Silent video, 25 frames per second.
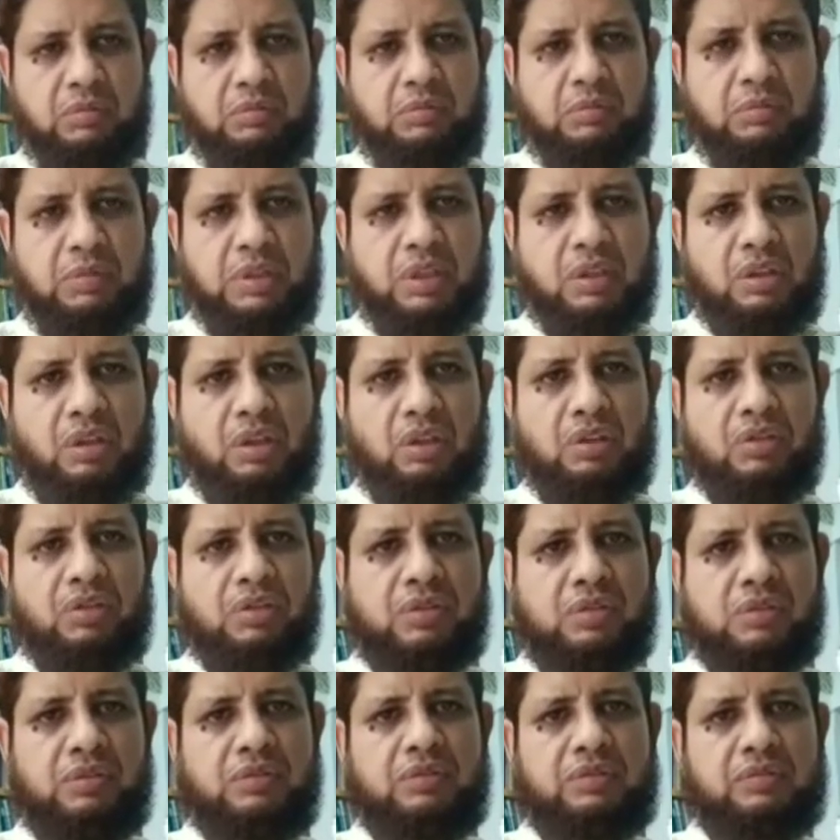
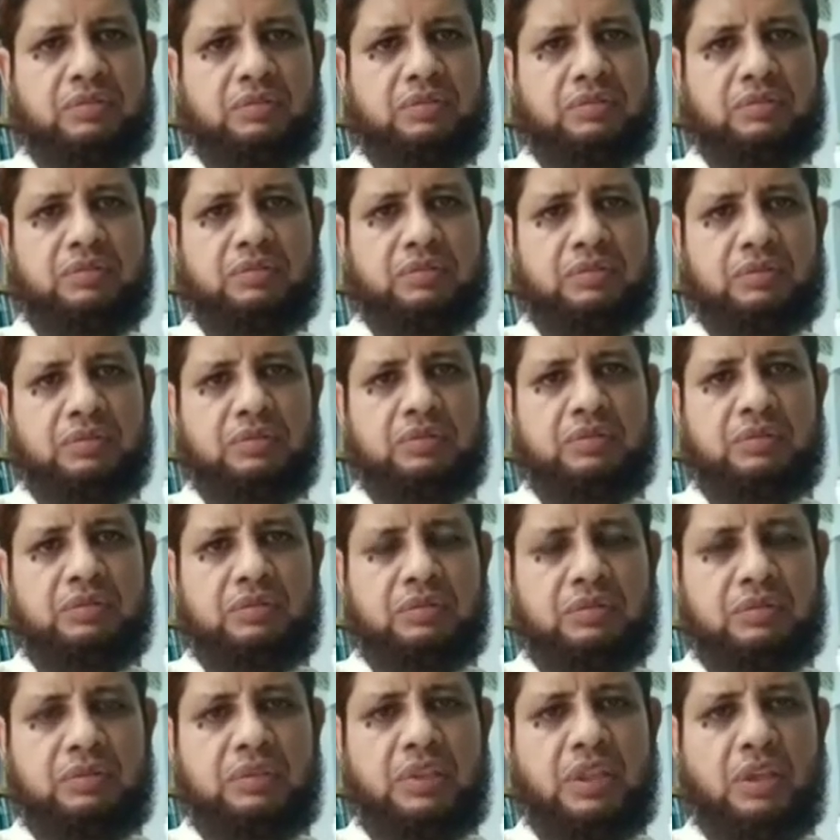because
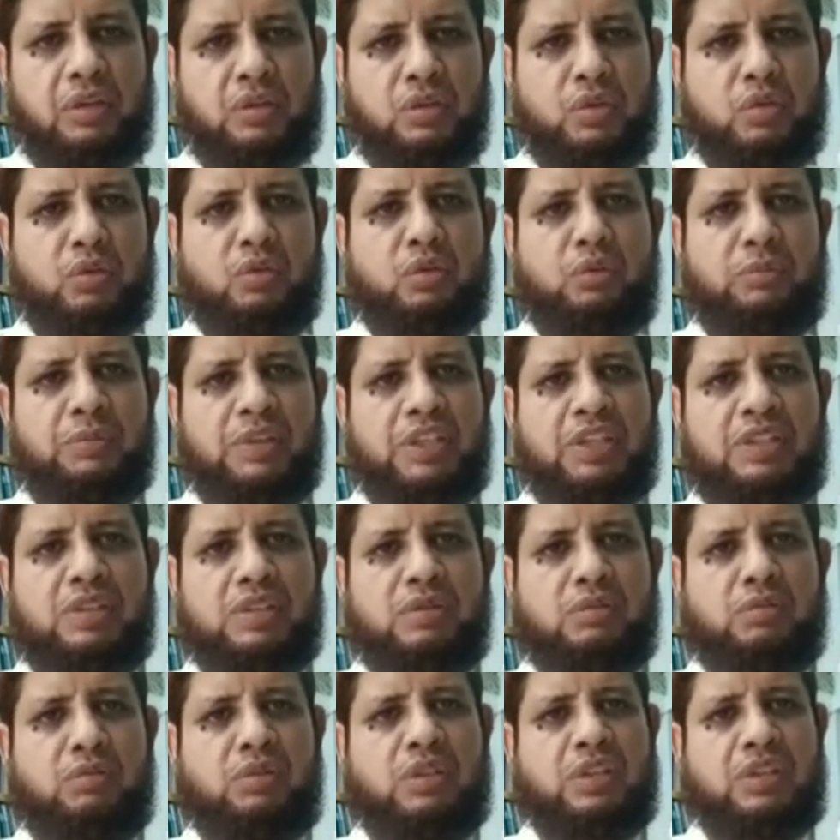there are so many
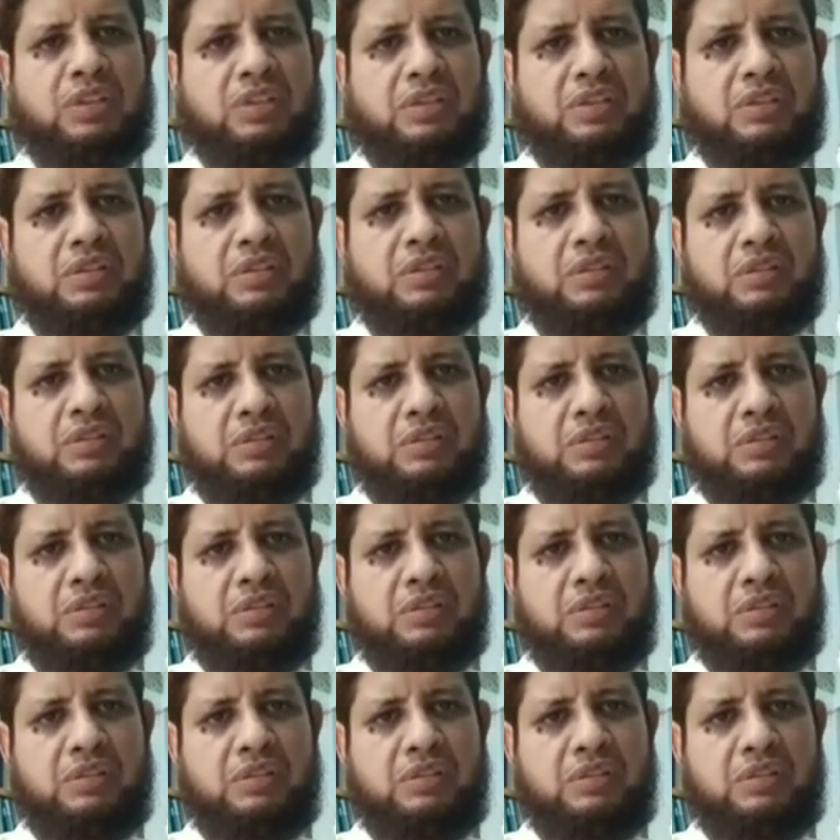students